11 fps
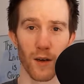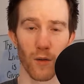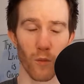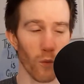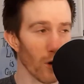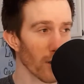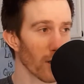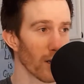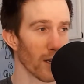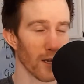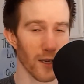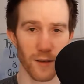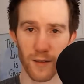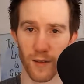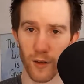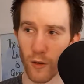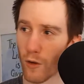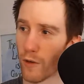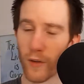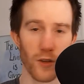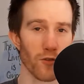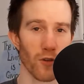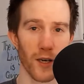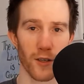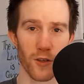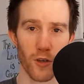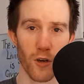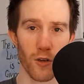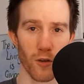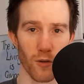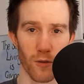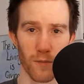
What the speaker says: What is the universe trying to show you?